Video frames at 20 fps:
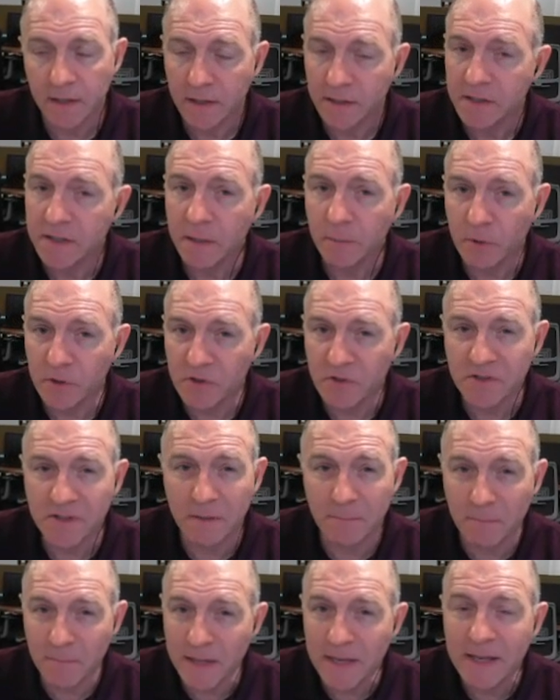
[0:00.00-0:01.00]
Temperatures
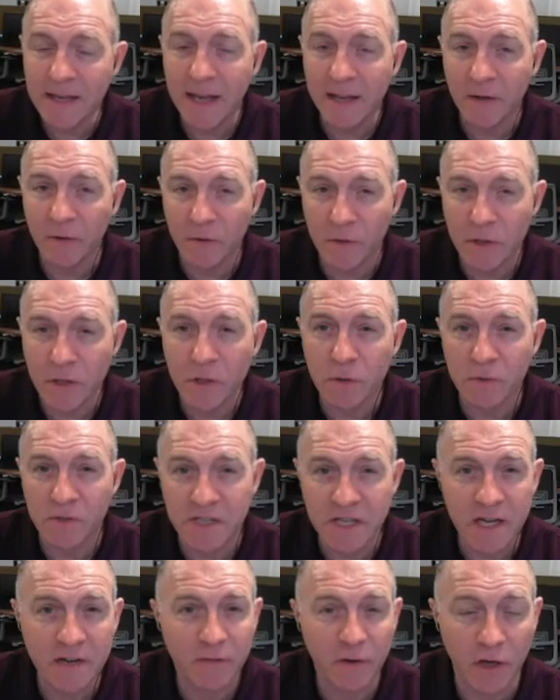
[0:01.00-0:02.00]
at midnight on New
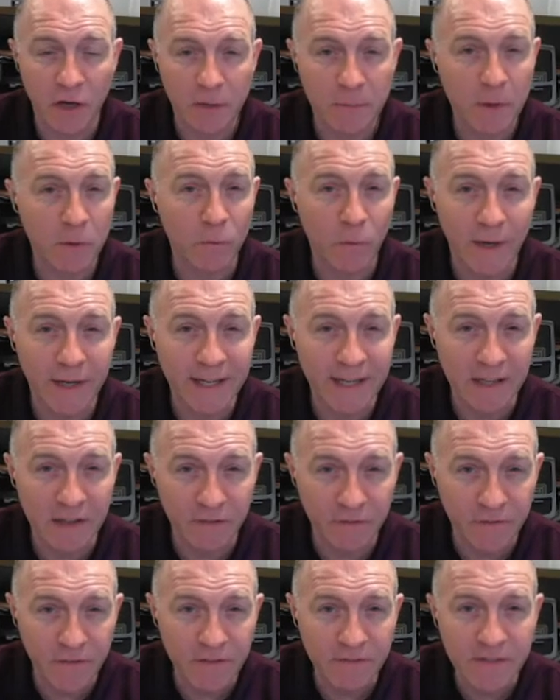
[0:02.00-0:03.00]
Year's Eve are going to be running in
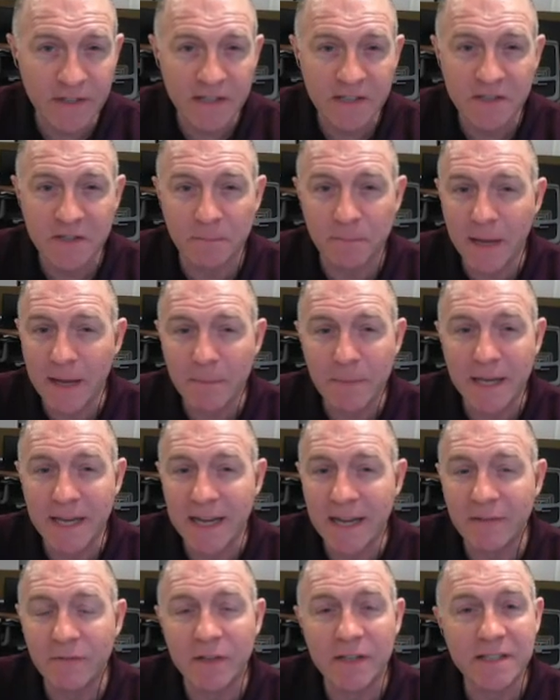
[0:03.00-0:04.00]
the 50s to maybe
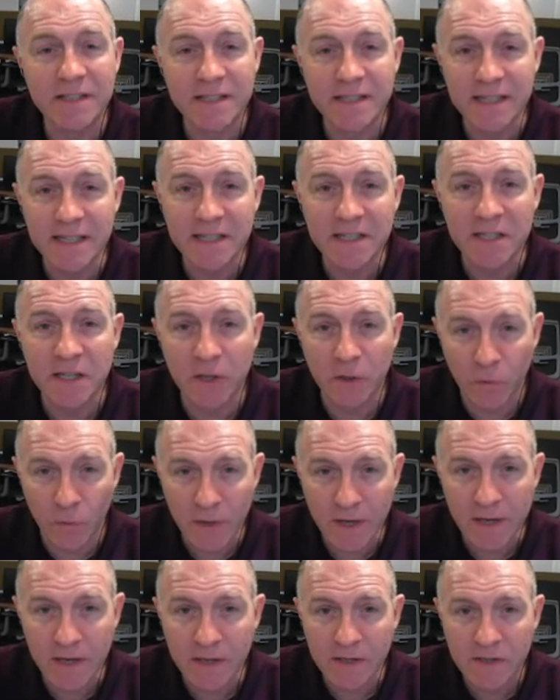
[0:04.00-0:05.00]
even 60
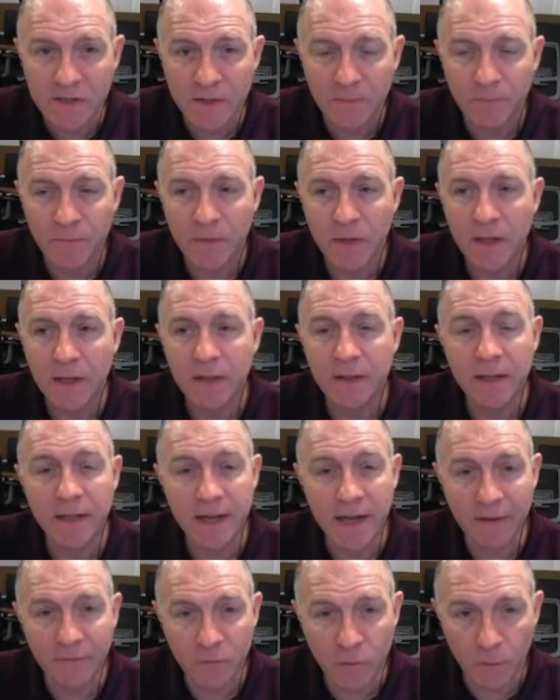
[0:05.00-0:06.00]
degrees.
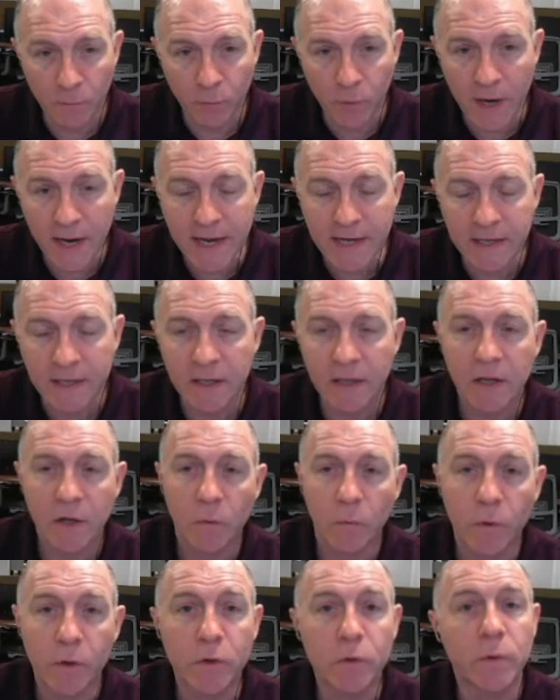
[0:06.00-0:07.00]
Then after a break,
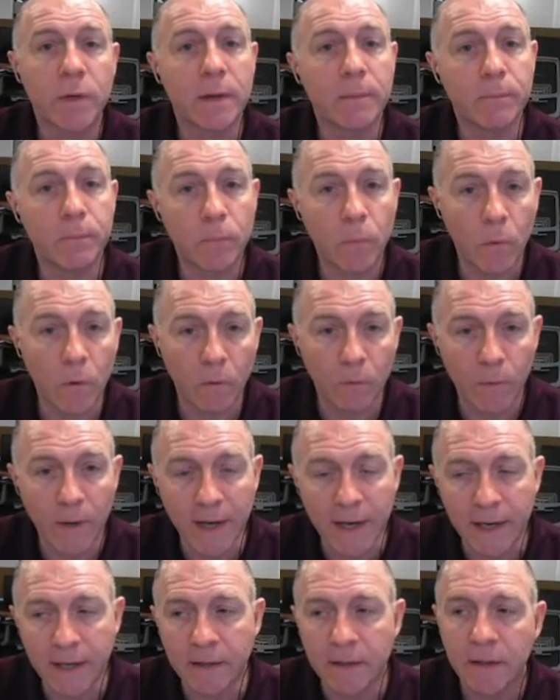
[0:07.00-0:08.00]
we do get more
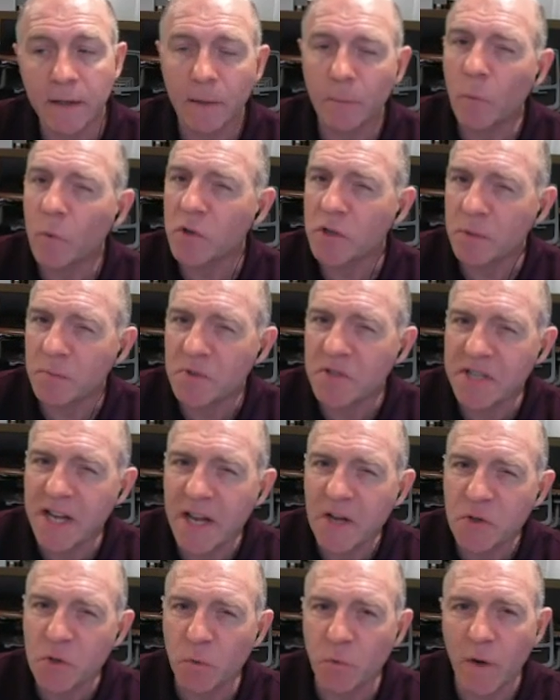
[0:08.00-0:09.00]
rain, more
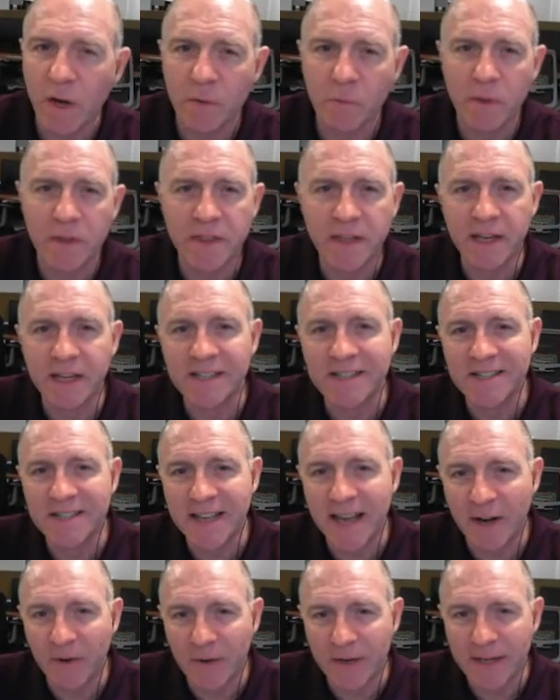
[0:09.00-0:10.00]
substantial rain, we think
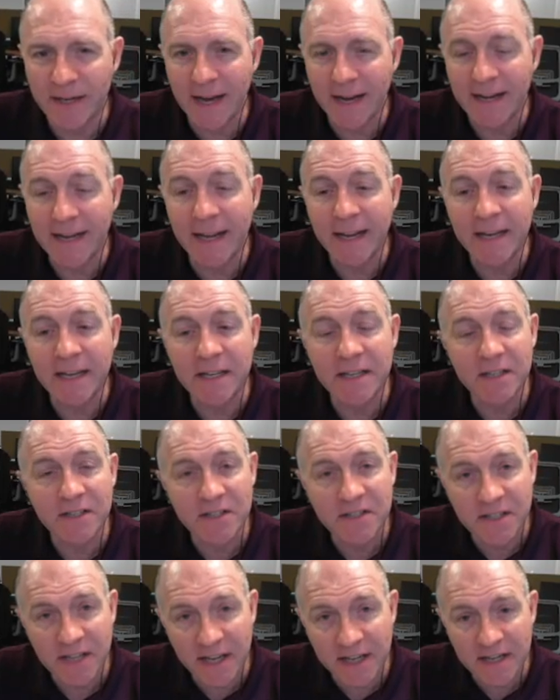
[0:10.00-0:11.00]
Saturday night and into
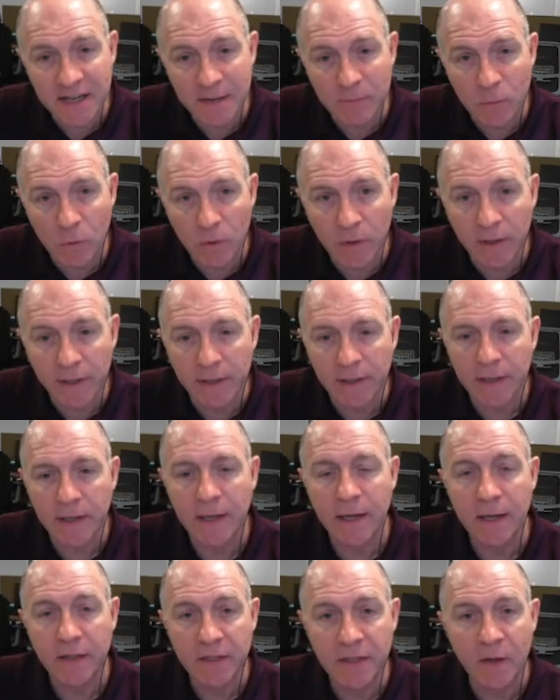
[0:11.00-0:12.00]
Sunday morning.
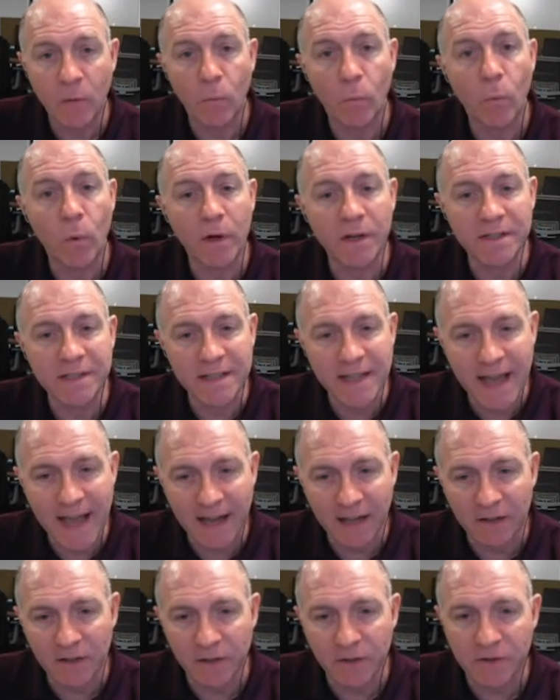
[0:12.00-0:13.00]
Then once
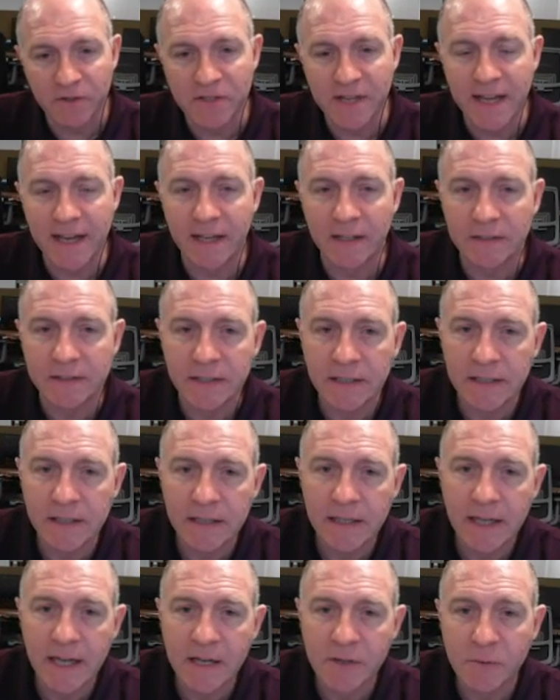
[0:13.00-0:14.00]
that clears out,
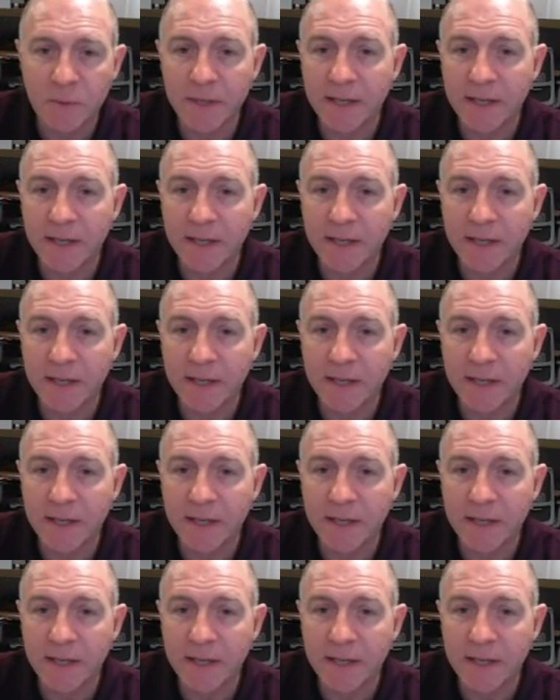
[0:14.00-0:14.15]
as we